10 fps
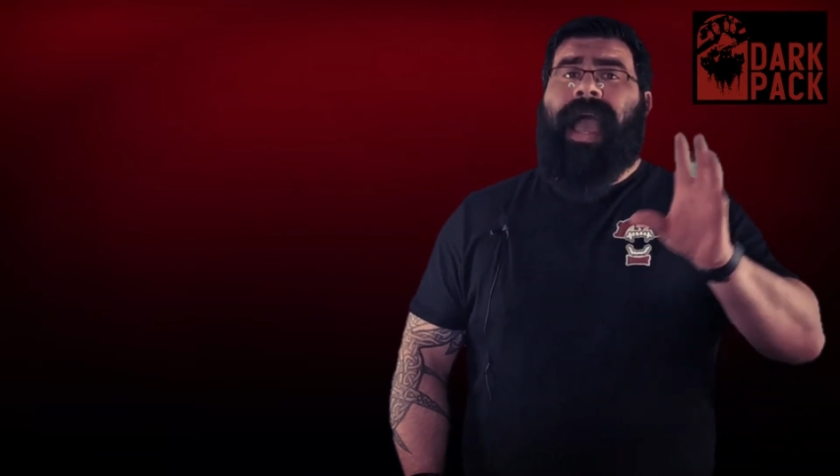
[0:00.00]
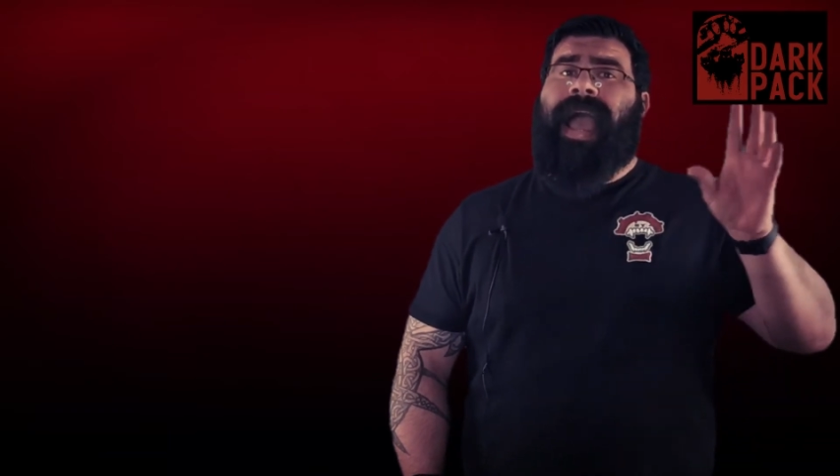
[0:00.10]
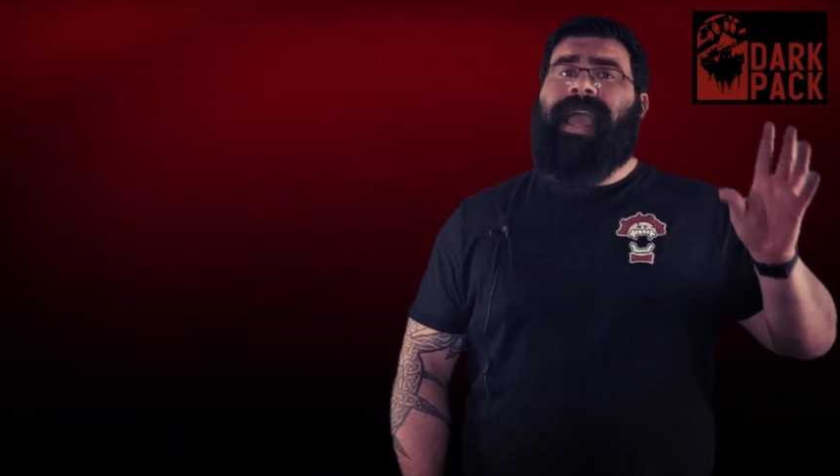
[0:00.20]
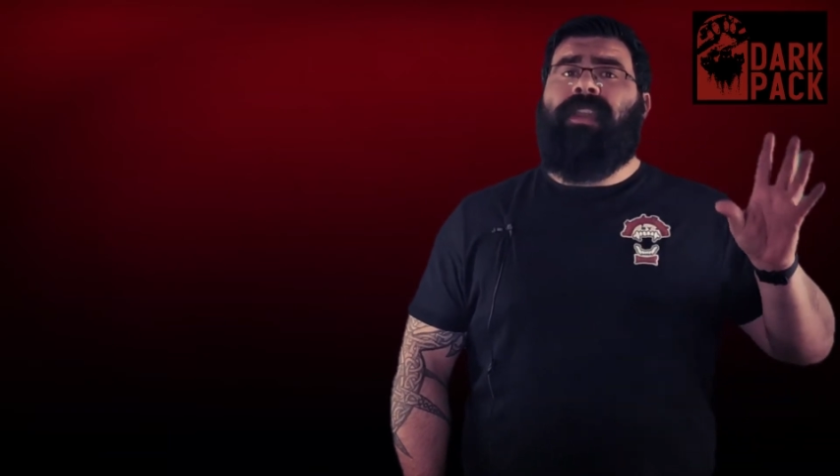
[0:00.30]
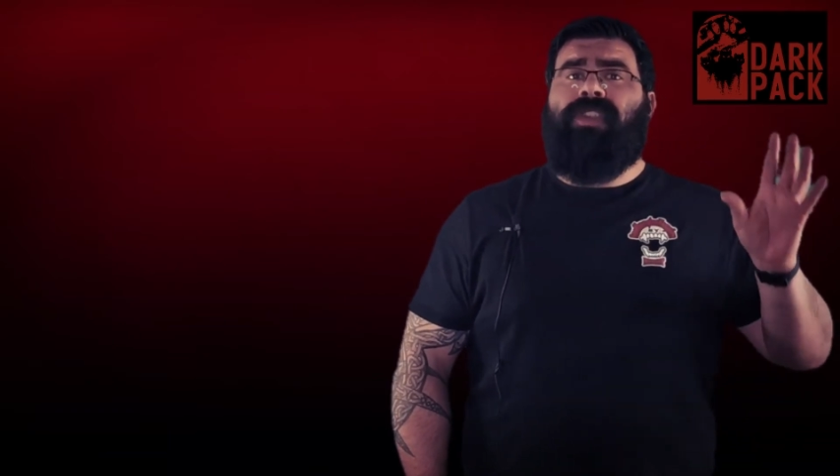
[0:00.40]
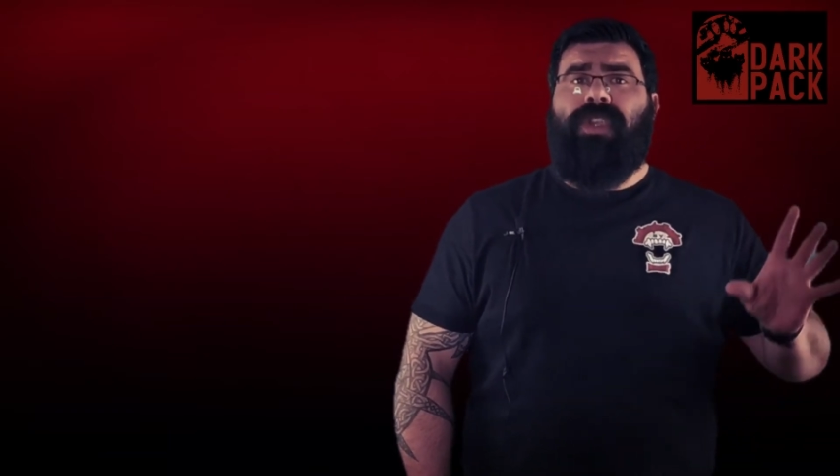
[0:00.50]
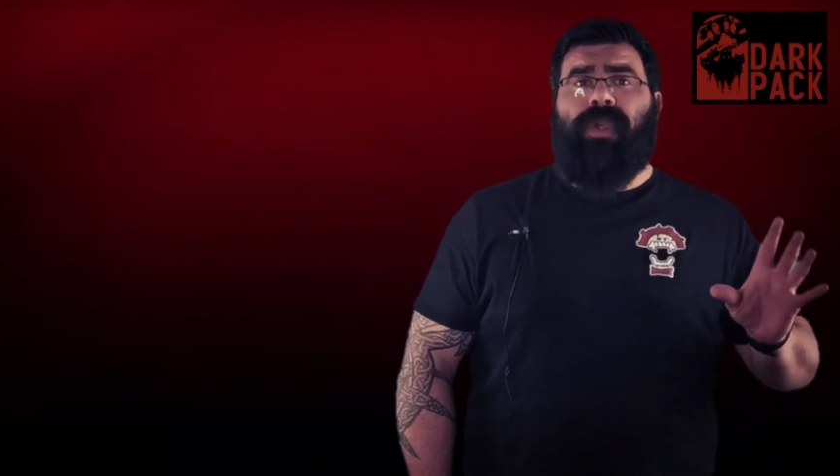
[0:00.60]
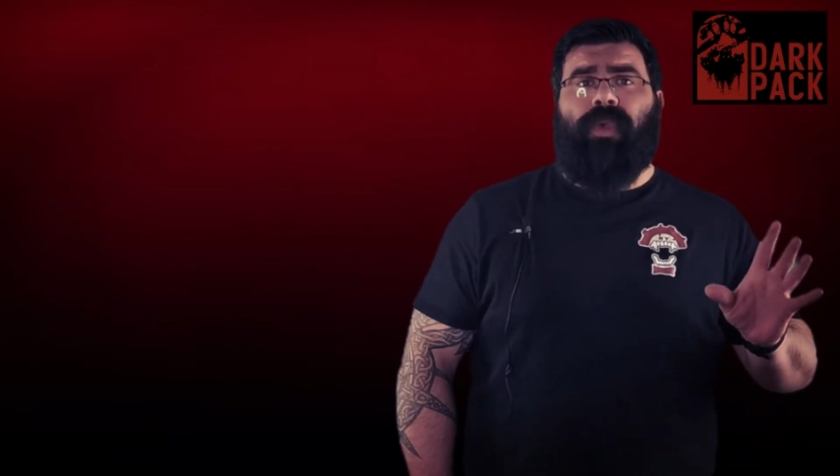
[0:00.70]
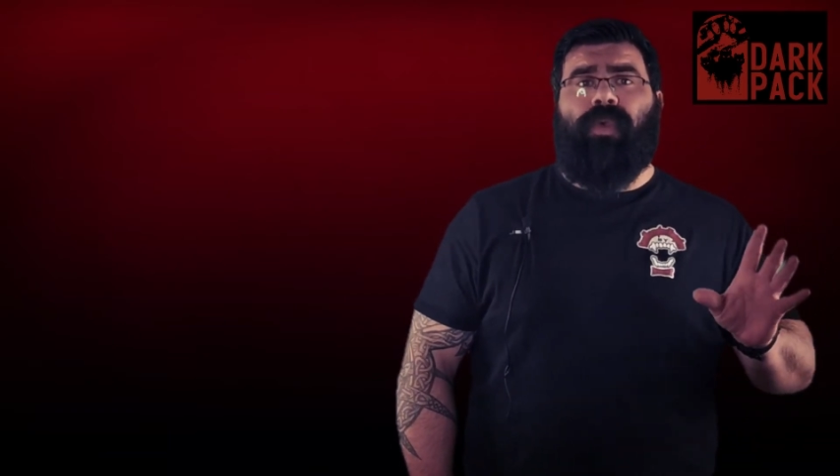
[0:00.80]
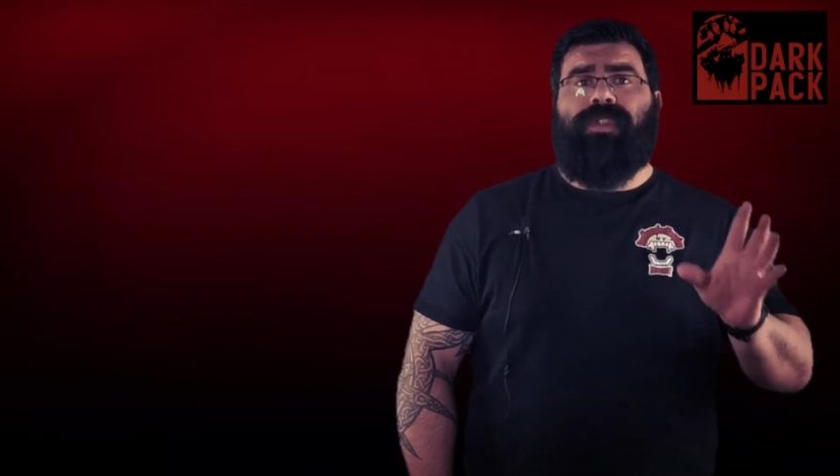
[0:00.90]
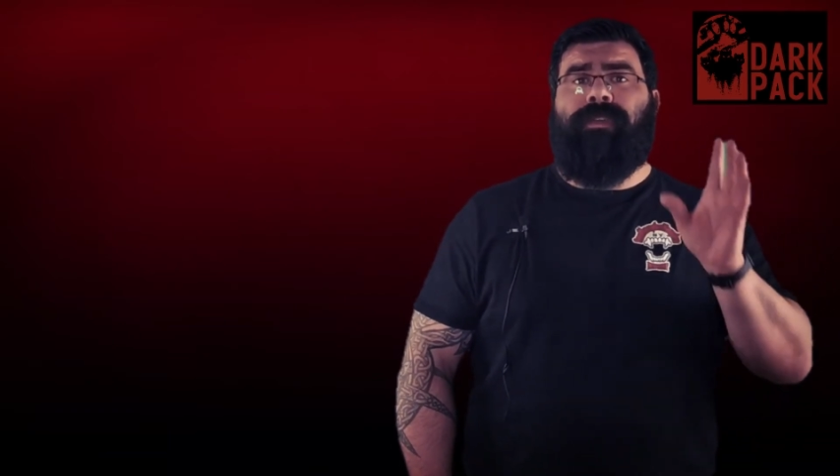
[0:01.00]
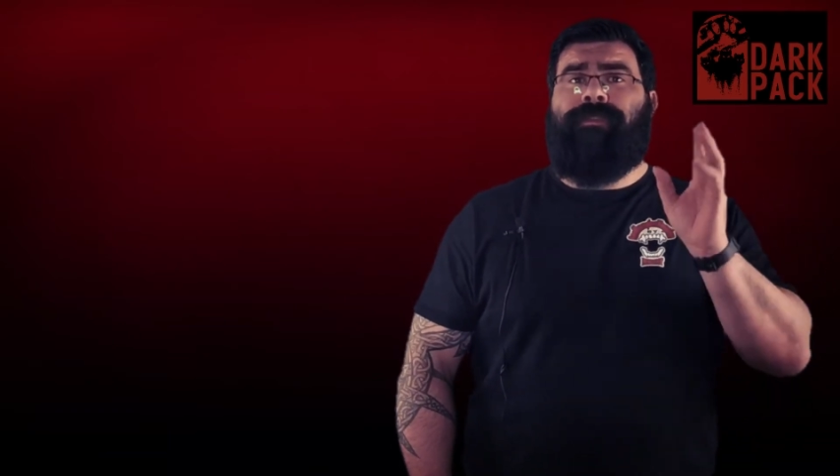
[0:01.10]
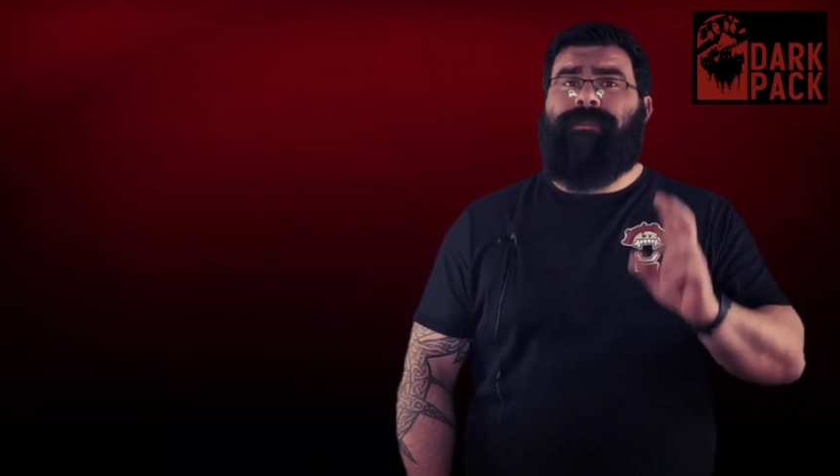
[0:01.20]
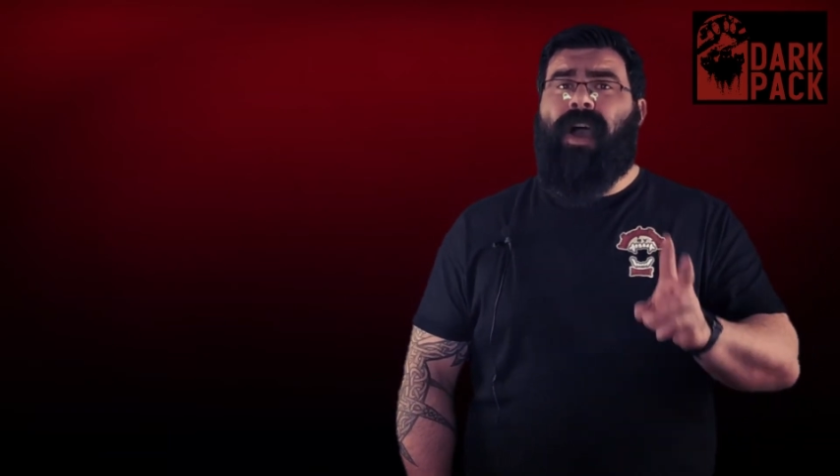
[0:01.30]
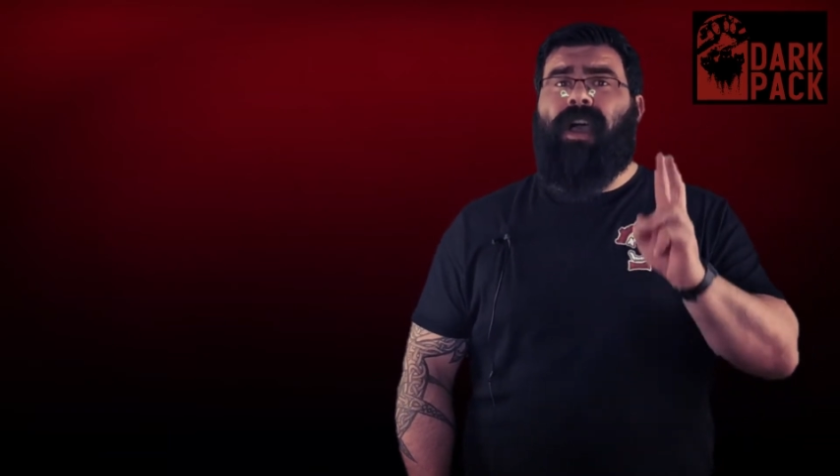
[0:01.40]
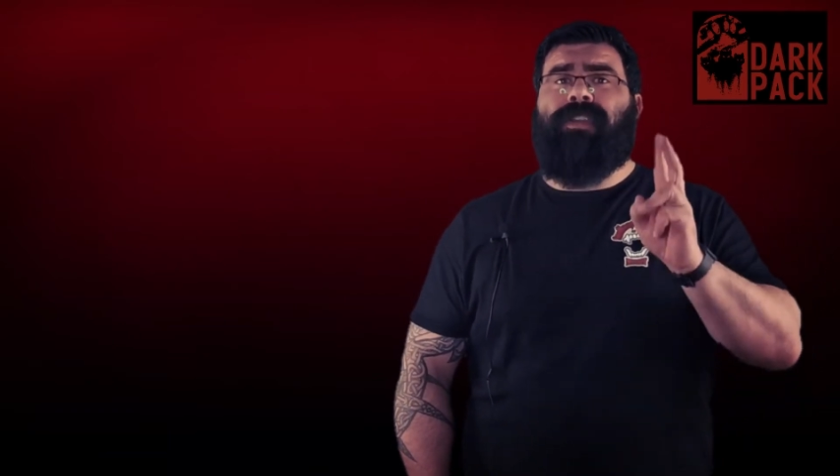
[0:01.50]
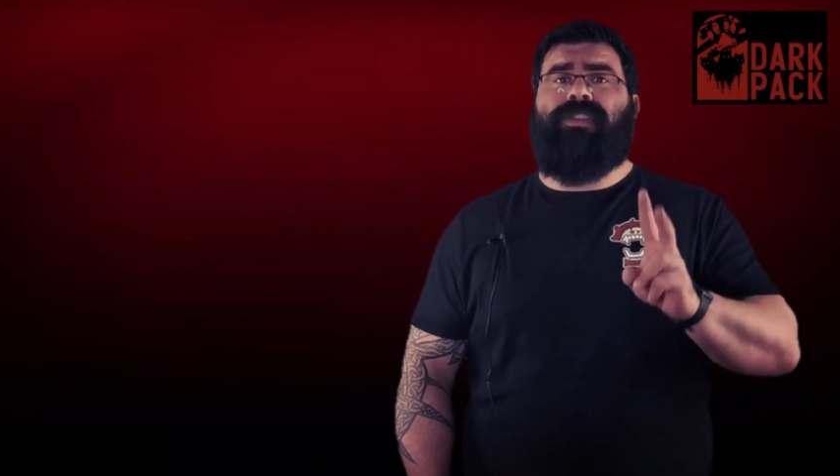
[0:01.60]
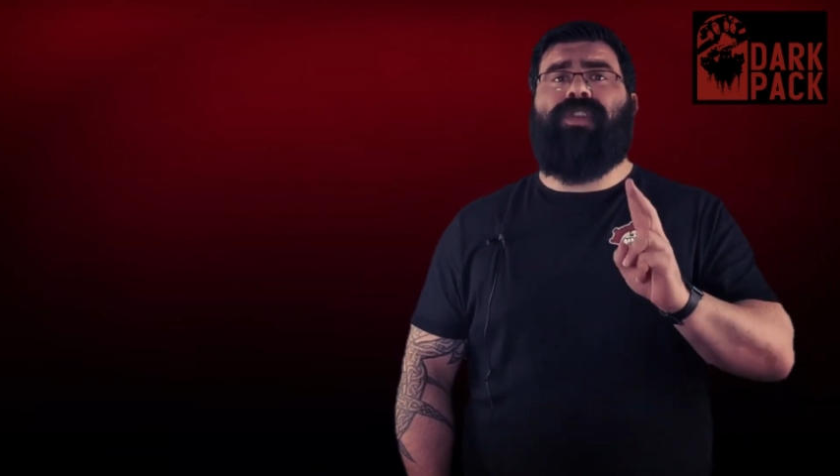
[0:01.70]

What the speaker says: and use the first